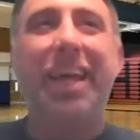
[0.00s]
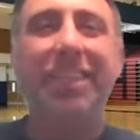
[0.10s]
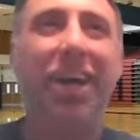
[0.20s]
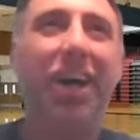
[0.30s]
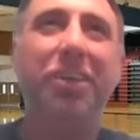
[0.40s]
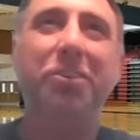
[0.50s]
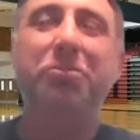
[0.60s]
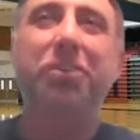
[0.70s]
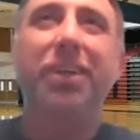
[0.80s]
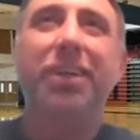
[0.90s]
kind
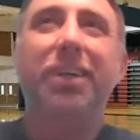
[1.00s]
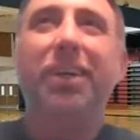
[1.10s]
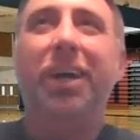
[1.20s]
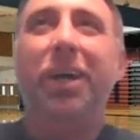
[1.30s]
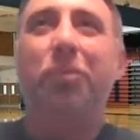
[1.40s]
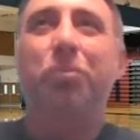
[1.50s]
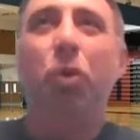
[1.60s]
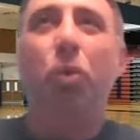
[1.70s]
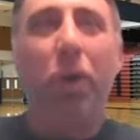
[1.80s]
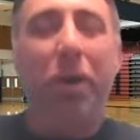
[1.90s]
of
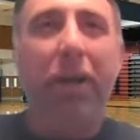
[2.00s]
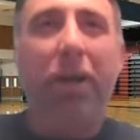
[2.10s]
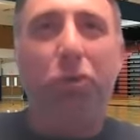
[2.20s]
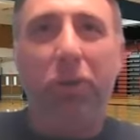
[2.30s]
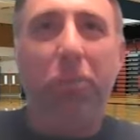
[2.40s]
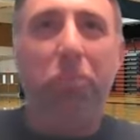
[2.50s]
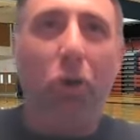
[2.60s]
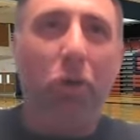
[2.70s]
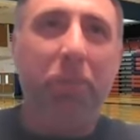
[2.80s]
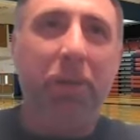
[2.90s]
when my career
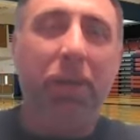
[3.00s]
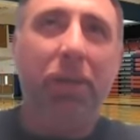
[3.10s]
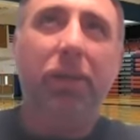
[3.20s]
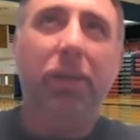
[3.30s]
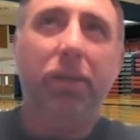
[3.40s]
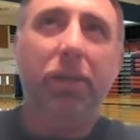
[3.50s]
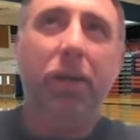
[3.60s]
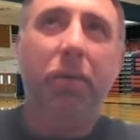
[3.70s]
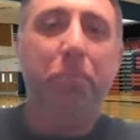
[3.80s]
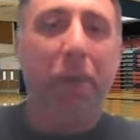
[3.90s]
brought me
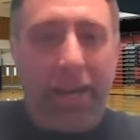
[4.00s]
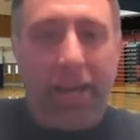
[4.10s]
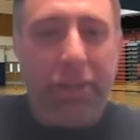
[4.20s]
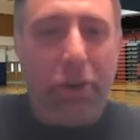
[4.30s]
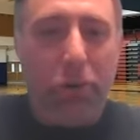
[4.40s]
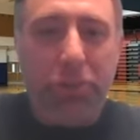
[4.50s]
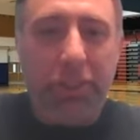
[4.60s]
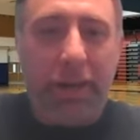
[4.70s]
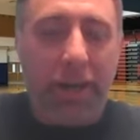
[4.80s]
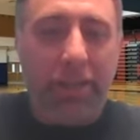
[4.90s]
back into
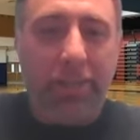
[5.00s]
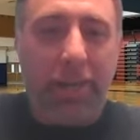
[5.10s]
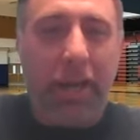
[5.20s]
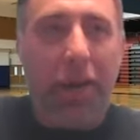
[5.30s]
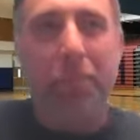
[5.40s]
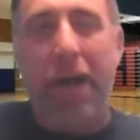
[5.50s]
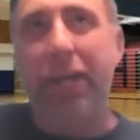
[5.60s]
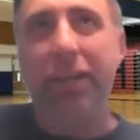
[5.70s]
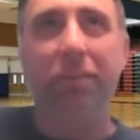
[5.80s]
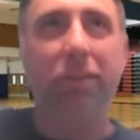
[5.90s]
coaching. Honestly, I got
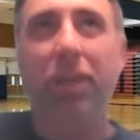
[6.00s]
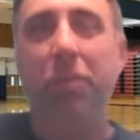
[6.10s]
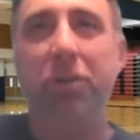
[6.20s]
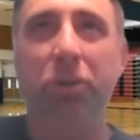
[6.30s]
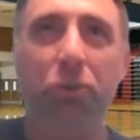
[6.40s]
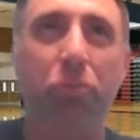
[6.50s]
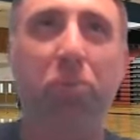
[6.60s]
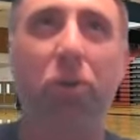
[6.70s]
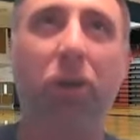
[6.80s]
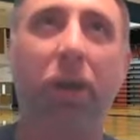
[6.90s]
back into the Lebanon youth
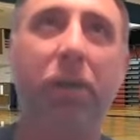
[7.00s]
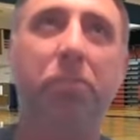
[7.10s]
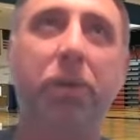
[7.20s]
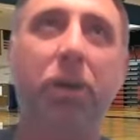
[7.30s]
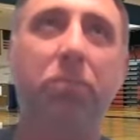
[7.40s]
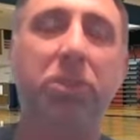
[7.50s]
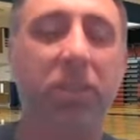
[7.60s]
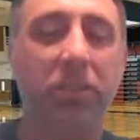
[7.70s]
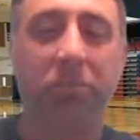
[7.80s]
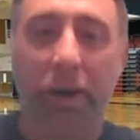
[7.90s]
program
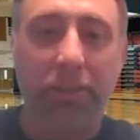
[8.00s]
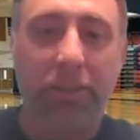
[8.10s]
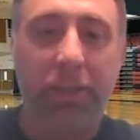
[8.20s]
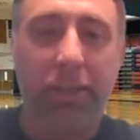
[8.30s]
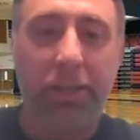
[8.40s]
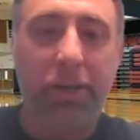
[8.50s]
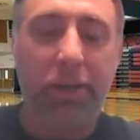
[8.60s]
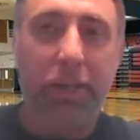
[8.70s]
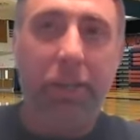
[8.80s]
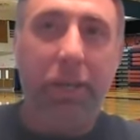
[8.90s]
just as a volunteer,
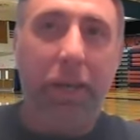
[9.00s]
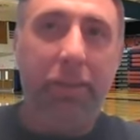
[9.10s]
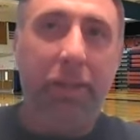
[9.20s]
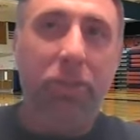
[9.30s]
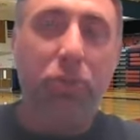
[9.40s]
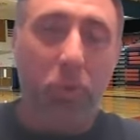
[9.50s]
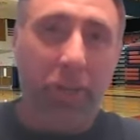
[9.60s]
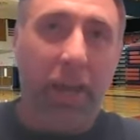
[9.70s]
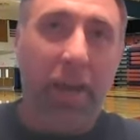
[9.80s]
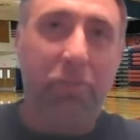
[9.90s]
and then
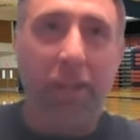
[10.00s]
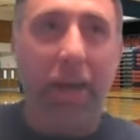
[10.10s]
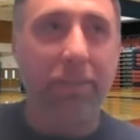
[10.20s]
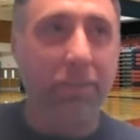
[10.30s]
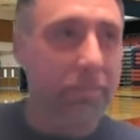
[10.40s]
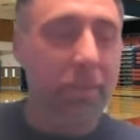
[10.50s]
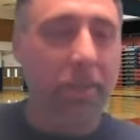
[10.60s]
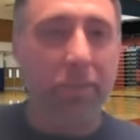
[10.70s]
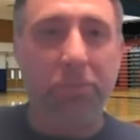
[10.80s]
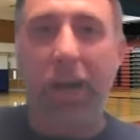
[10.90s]
shortly after that,
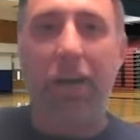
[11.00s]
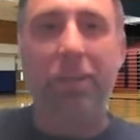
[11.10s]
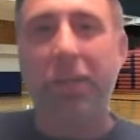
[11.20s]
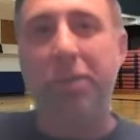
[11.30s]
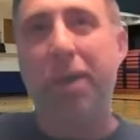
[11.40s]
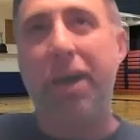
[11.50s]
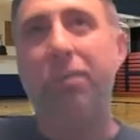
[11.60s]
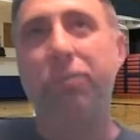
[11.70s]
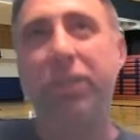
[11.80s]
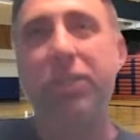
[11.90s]
Scott Klenemack
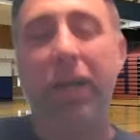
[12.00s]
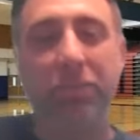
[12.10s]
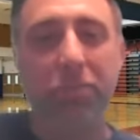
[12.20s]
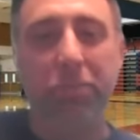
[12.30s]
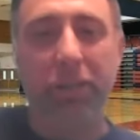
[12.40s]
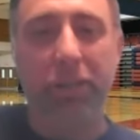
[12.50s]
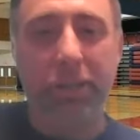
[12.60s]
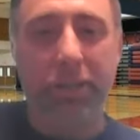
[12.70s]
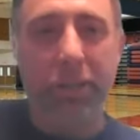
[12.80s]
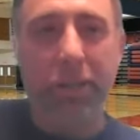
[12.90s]
reached out to me
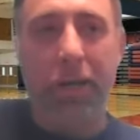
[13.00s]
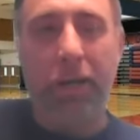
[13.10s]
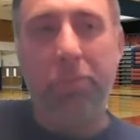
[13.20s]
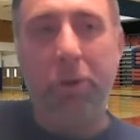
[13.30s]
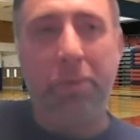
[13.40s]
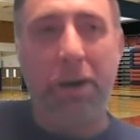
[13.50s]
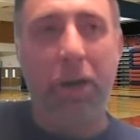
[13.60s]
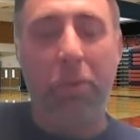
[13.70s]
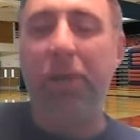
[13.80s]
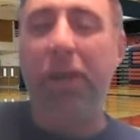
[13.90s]
about
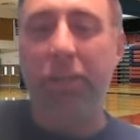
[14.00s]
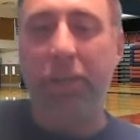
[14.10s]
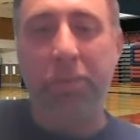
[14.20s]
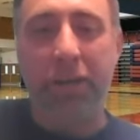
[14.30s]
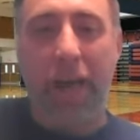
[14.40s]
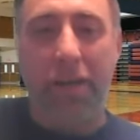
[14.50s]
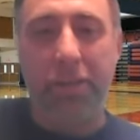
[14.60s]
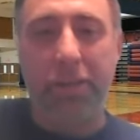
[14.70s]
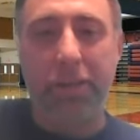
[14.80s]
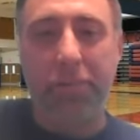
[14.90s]
helping out at Lebanon
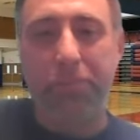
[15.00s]
Catholic.